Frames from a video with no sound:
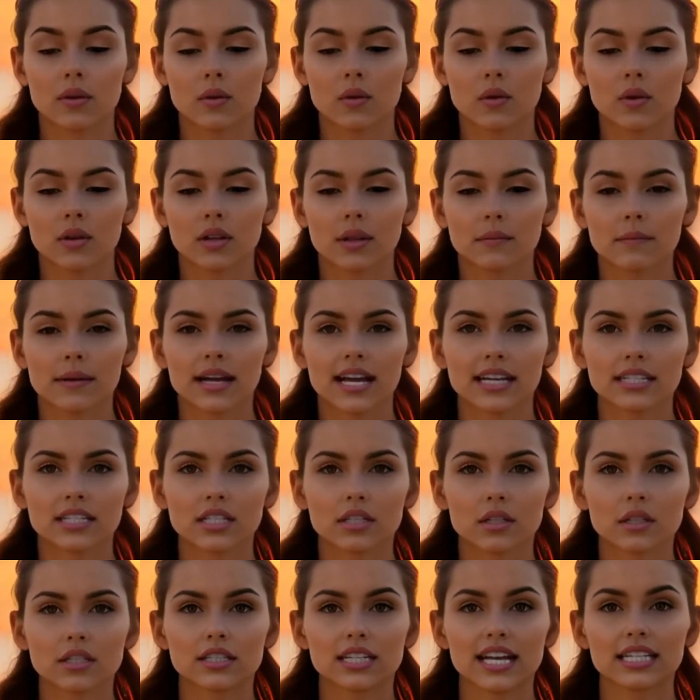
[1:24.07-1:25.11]
or the
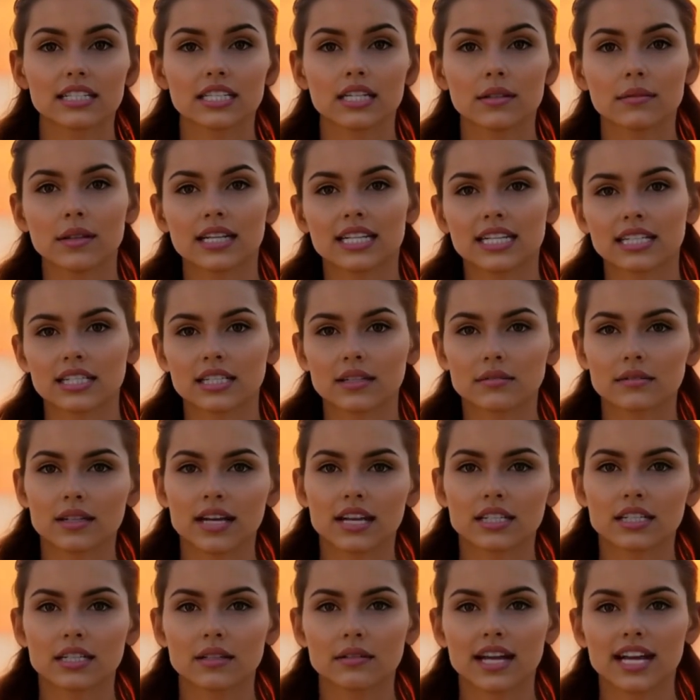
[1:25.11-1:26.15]
personal testimonies of
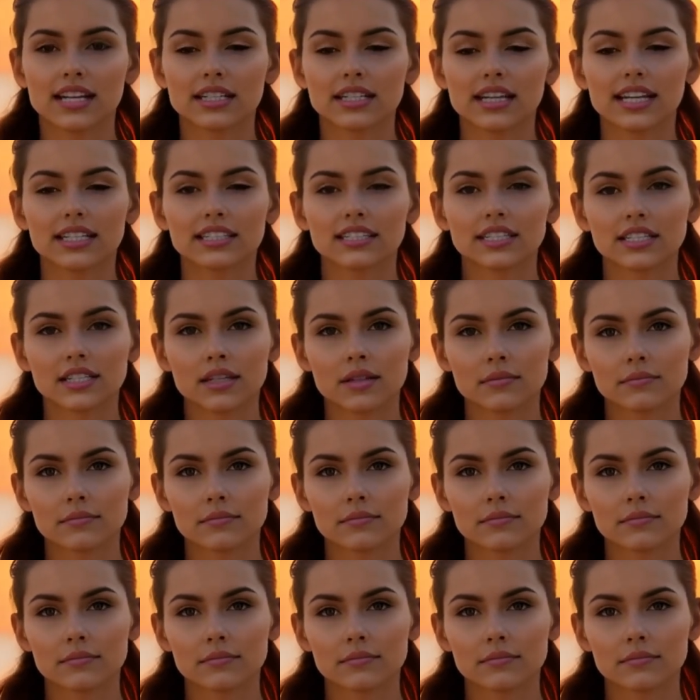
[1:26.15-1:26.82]
those around us.